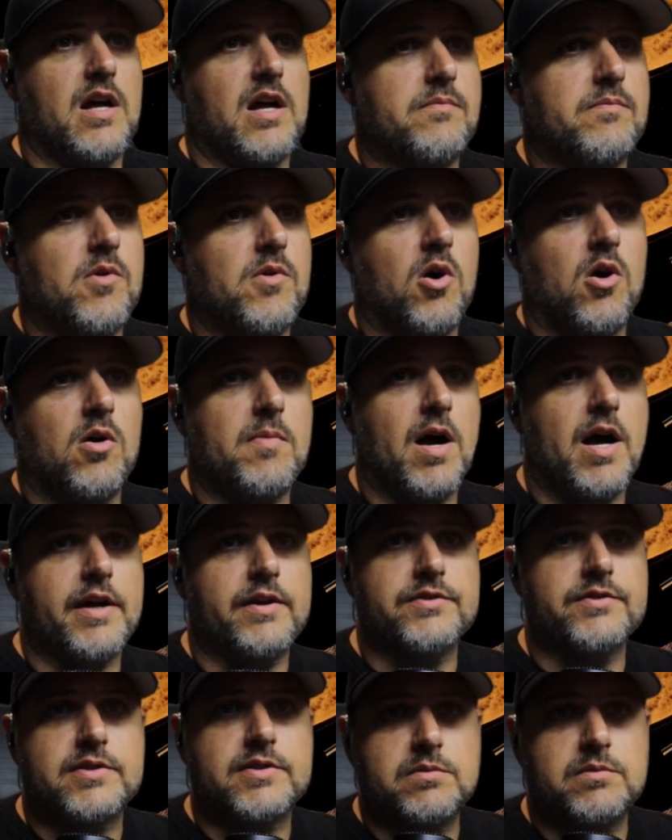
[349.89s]
setup. All
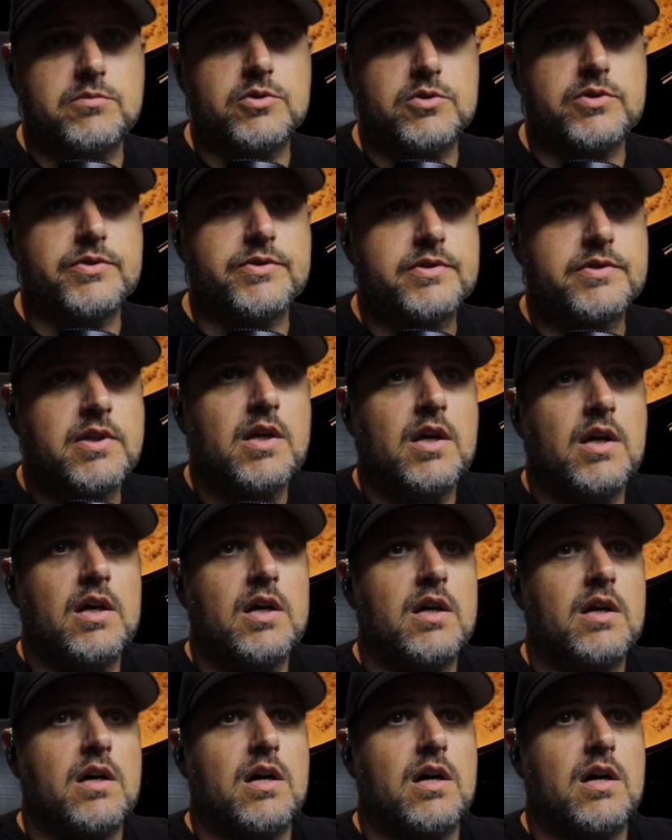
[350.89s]
Meinl cymbals.